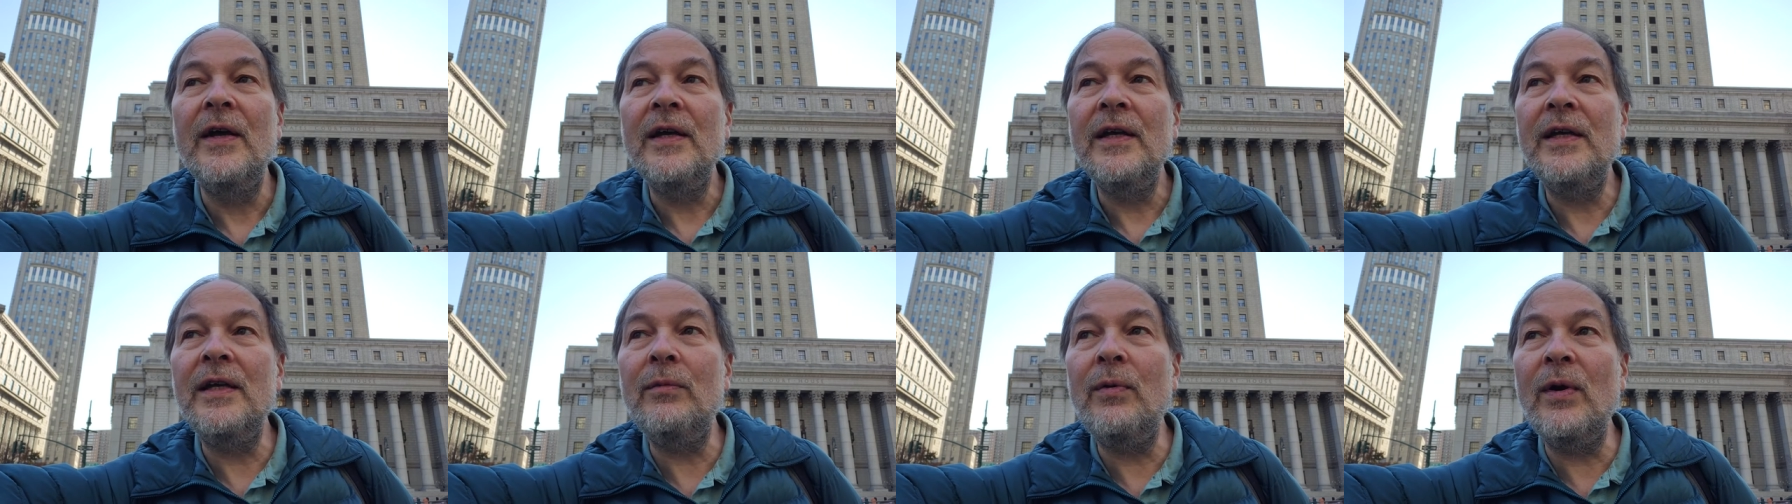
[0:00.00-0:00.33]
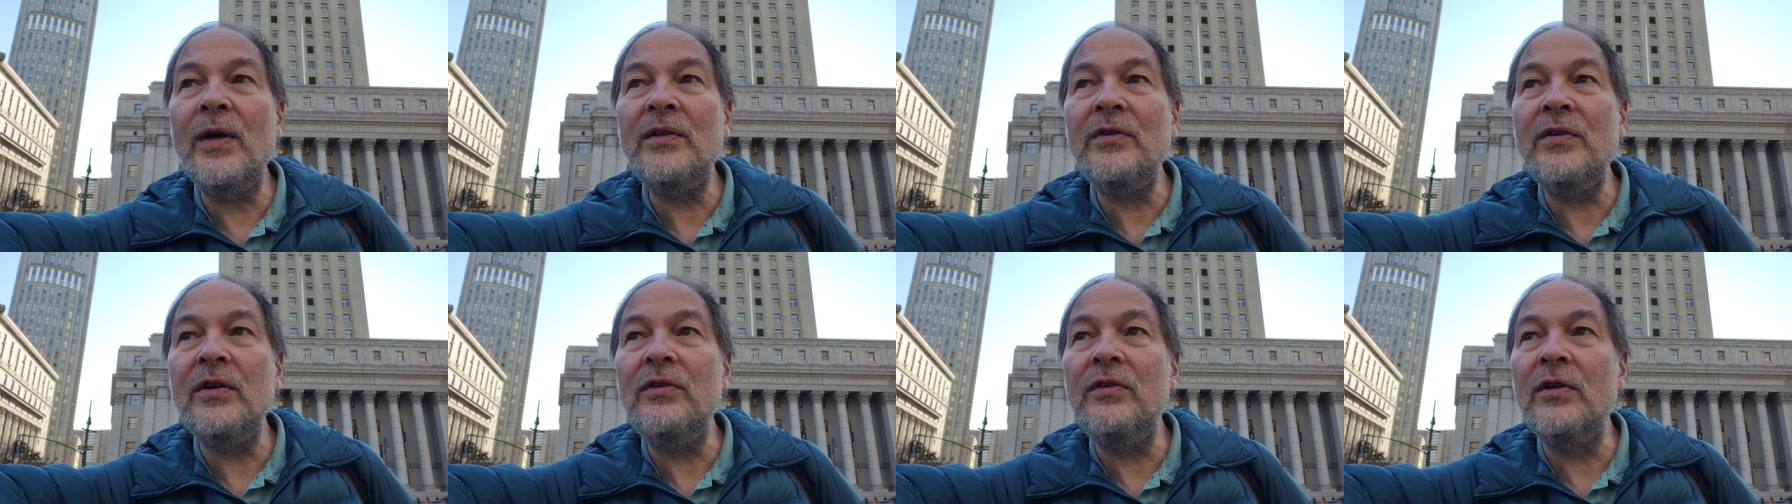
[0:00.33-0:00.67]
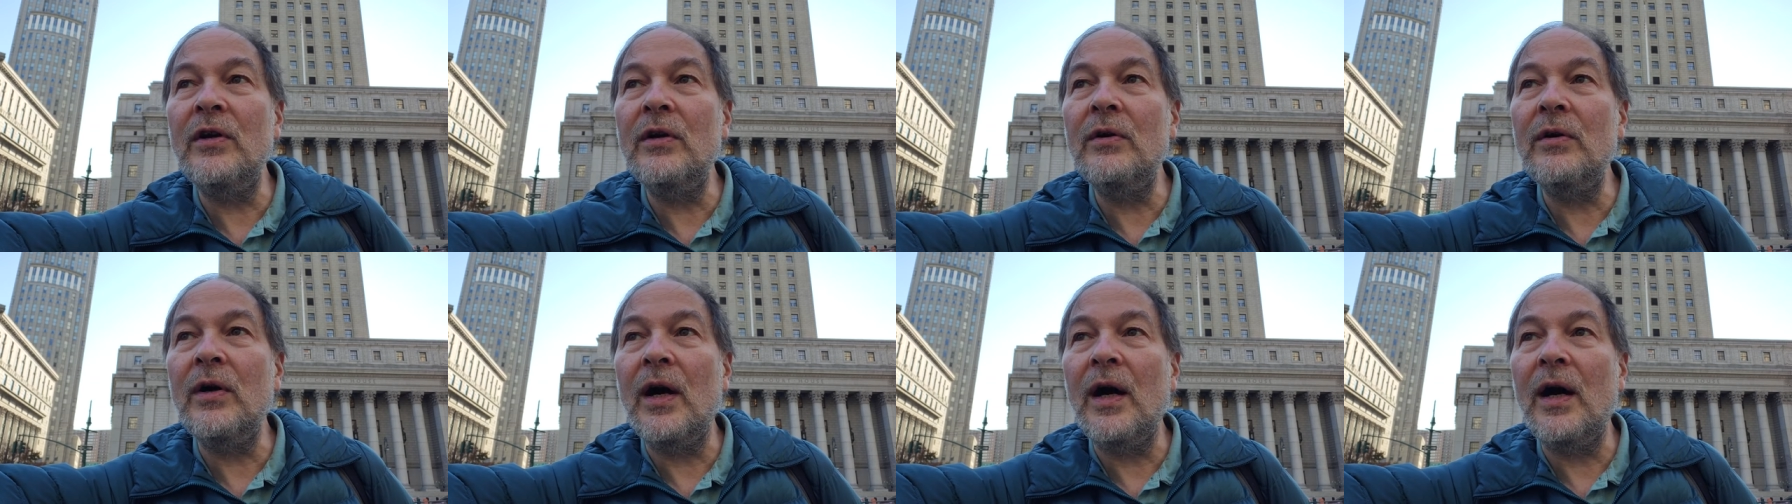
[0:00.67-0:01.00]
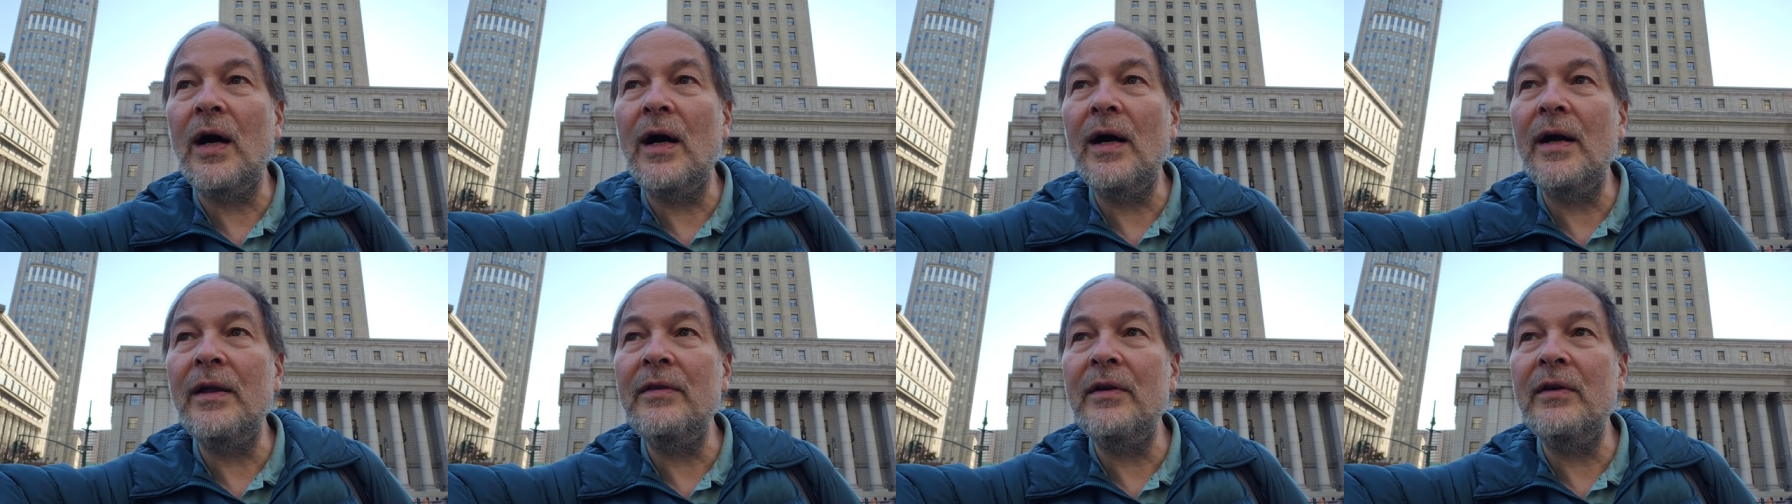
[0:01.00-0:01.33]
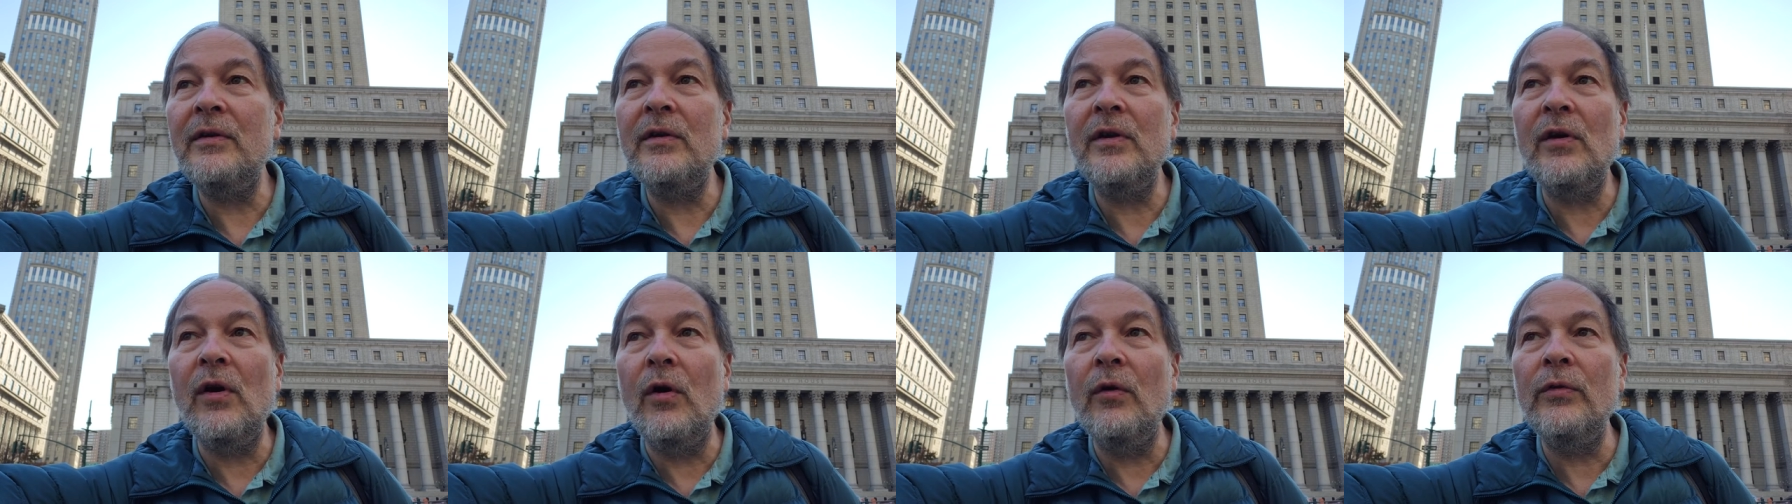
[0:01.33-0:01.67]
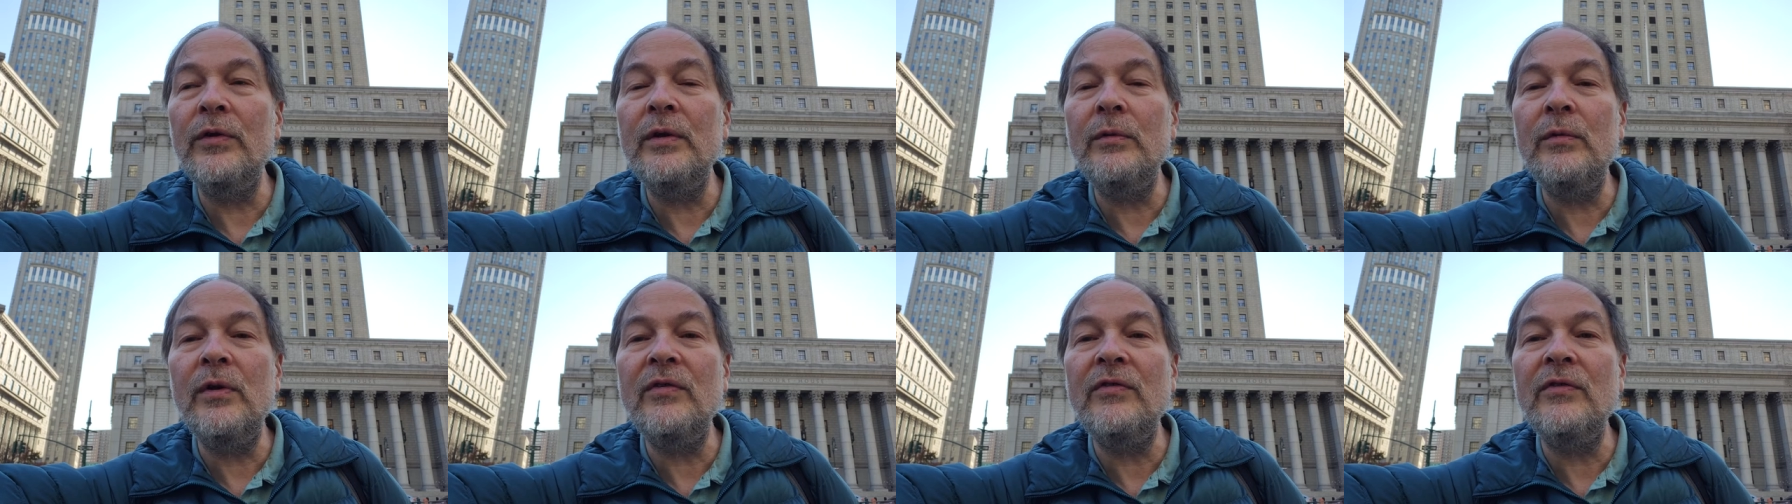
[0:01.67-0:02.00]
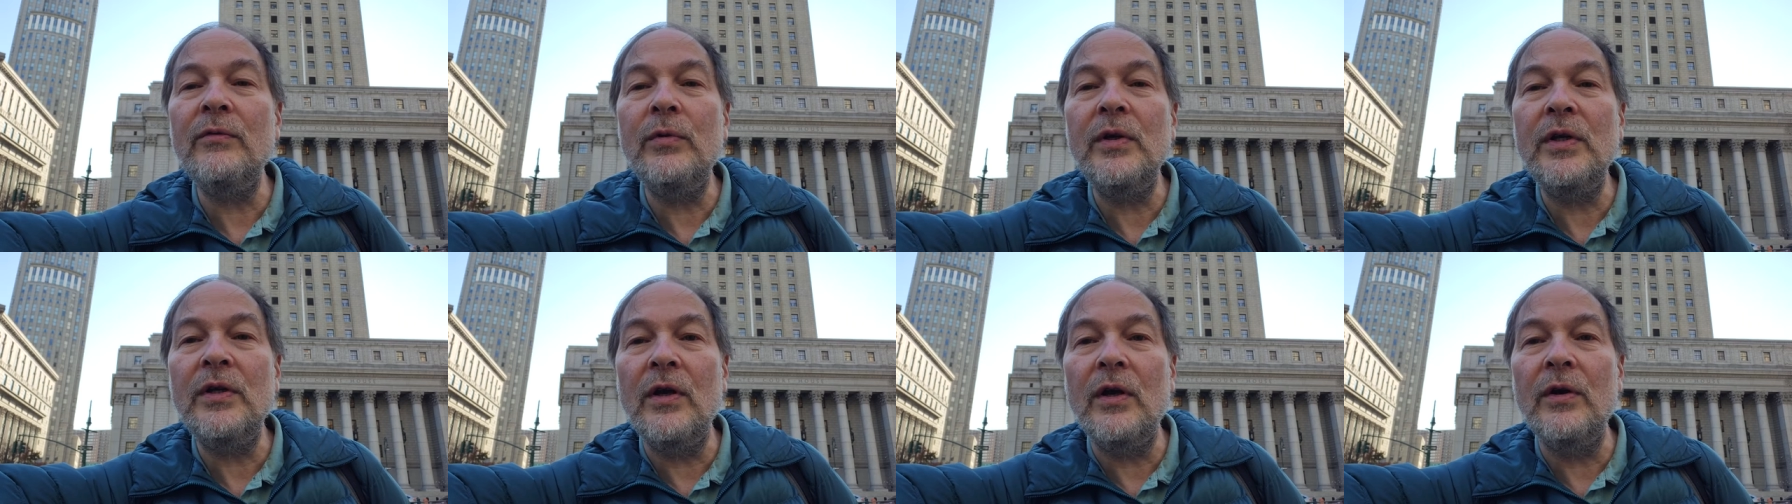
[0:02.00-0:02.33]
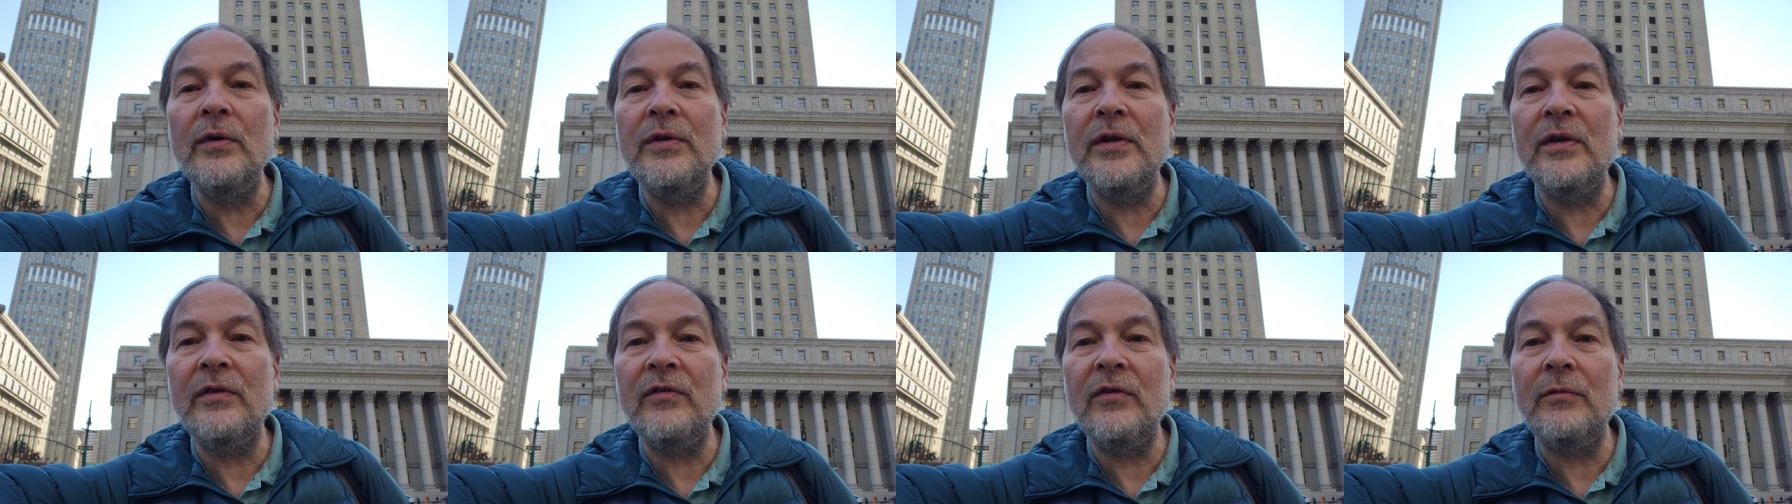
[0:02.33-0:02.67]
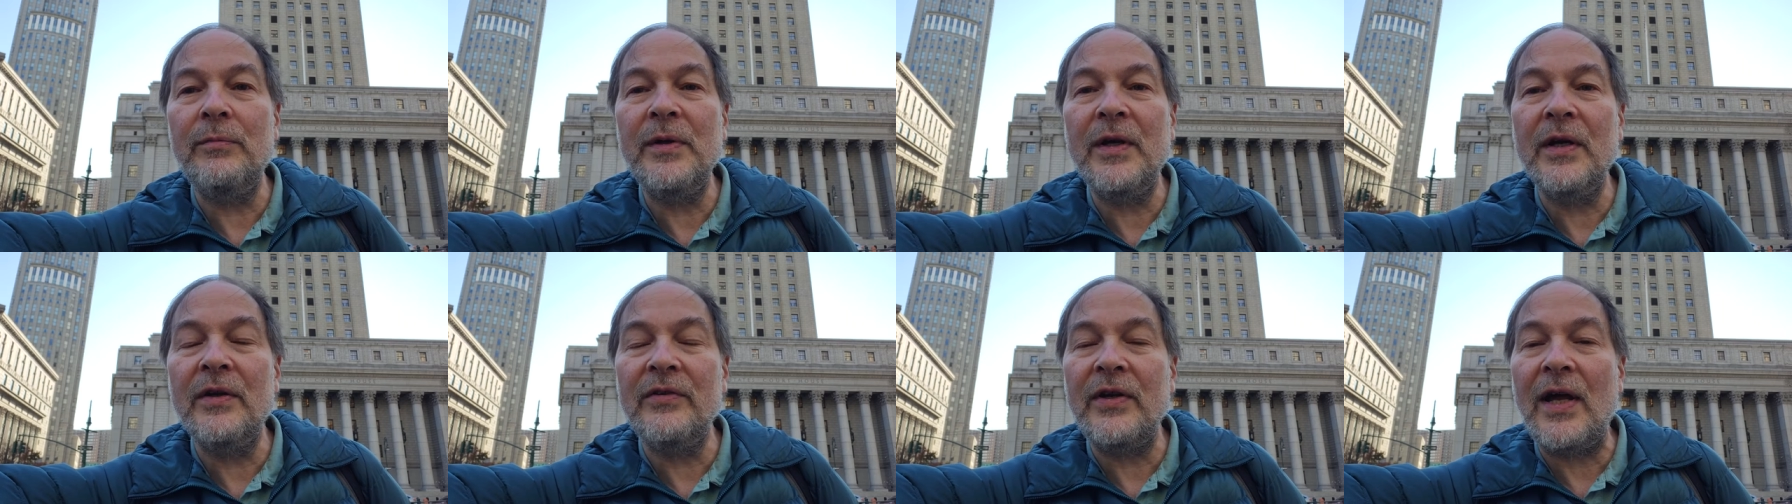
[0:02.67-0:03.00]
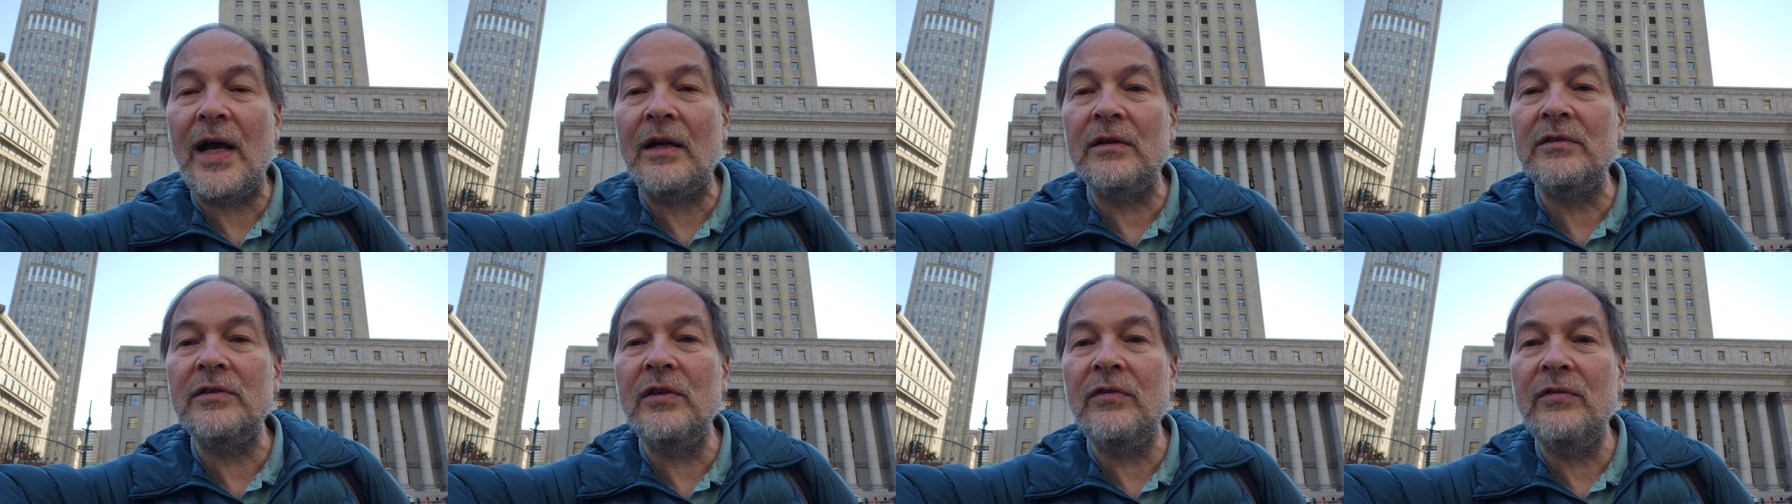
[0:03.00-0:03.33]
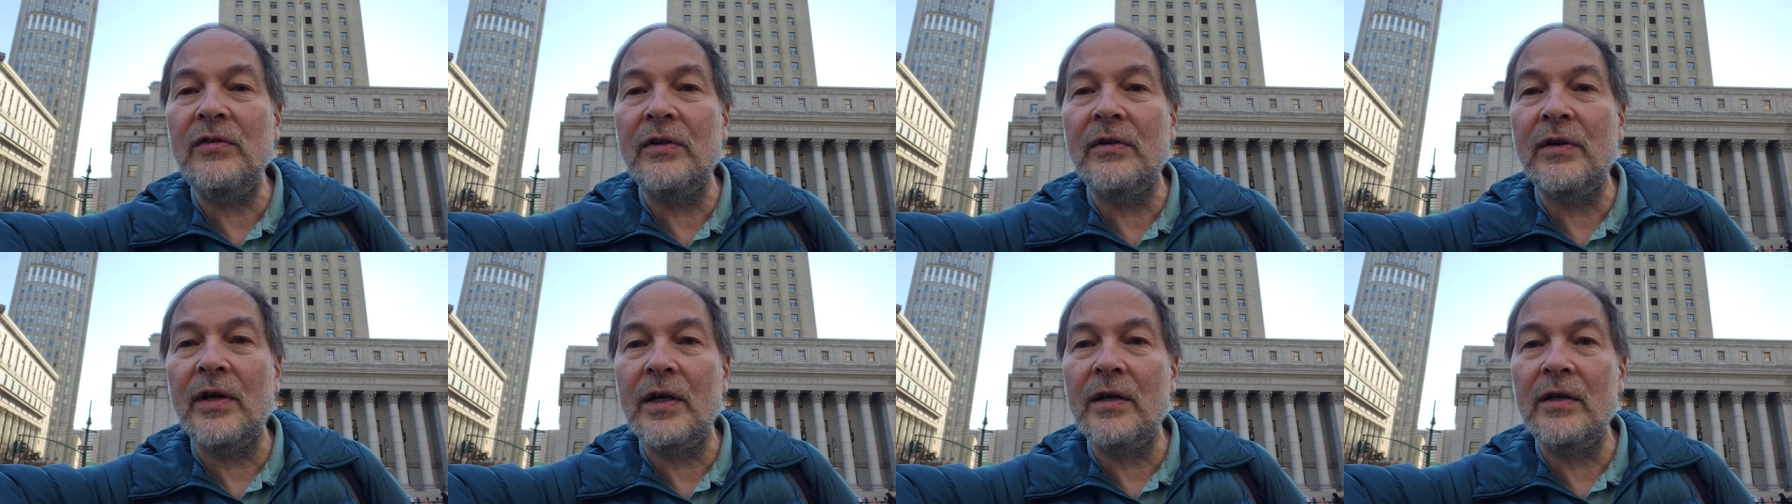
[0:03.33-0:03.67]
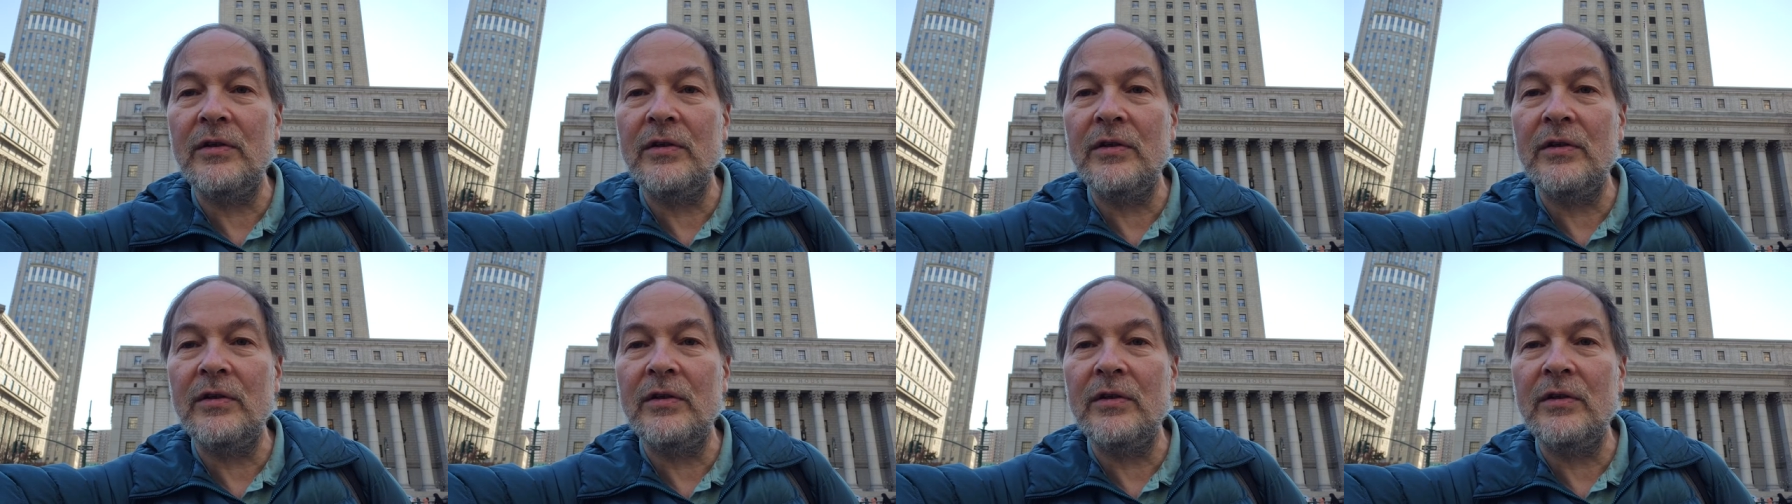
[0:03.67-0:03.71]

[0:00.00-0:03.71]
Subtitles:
He went to Doha, and the only reason we know this is because Al Jazeera,